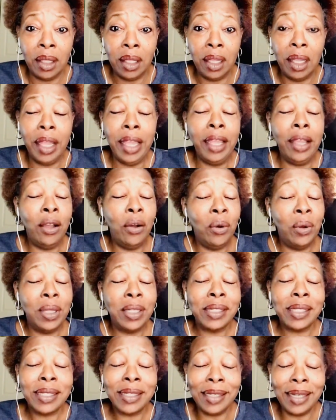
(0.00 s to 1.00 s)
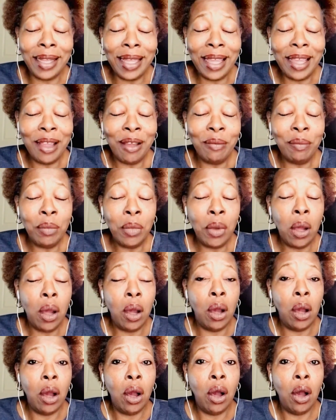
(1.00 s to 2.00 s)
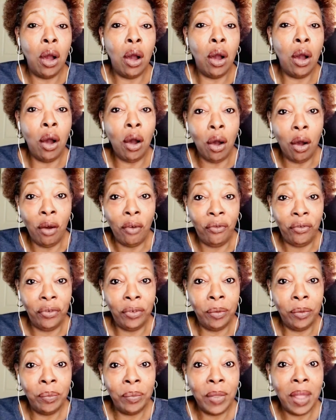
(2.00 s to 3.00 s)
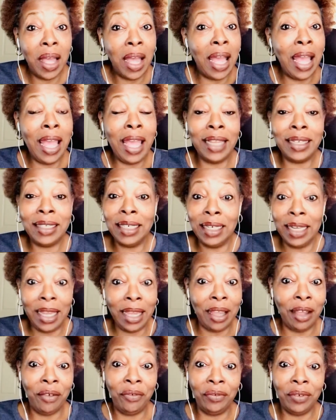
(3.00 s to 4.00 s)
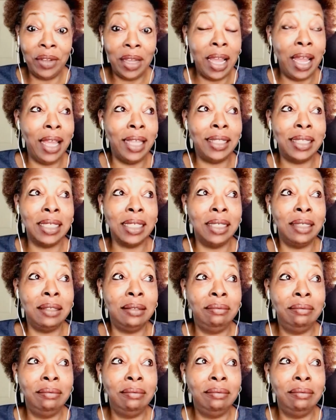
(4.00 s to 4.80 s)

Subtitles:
and going slam off. I had to laugh. I had to